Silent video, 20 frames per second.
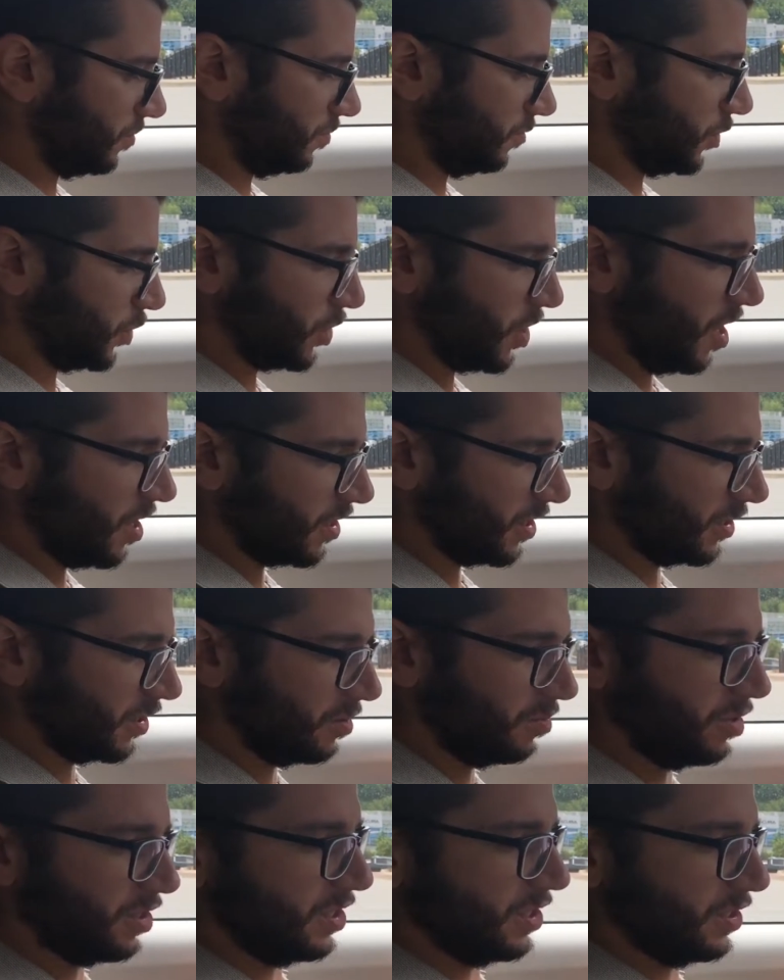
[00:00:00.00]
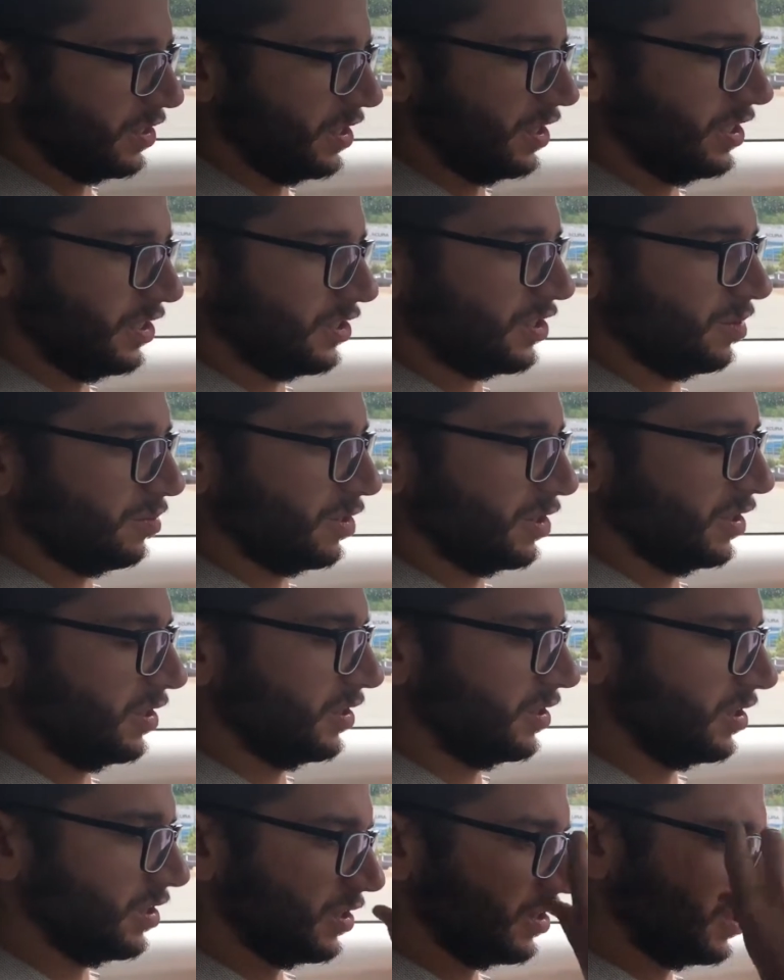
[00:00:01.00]
shocking to be in something
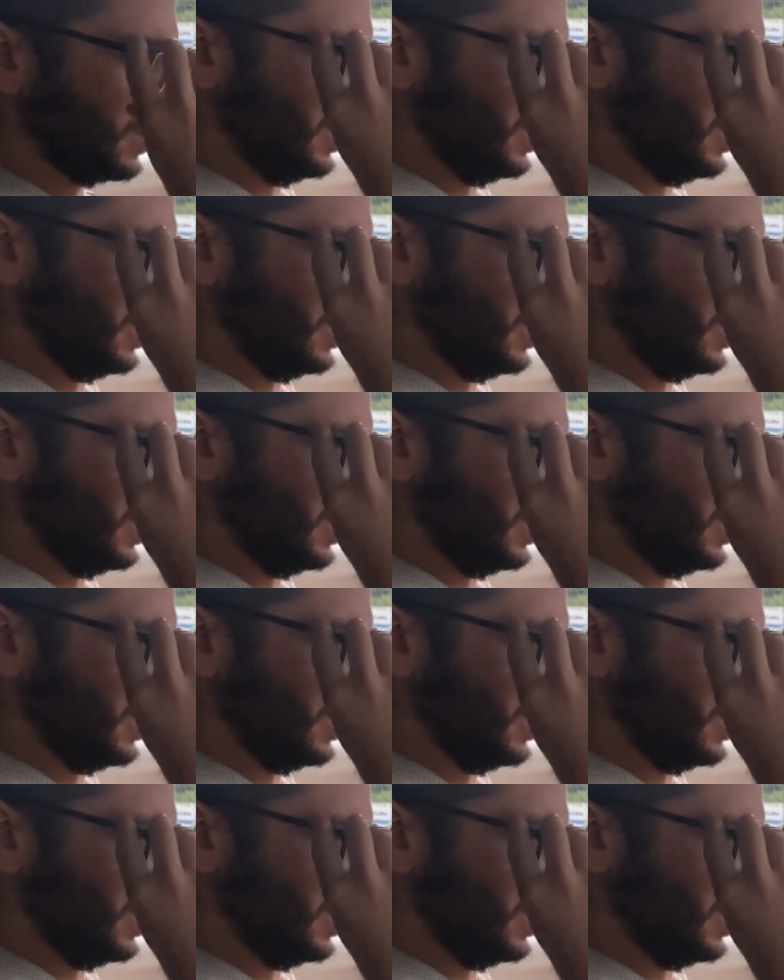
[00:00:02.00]
like this.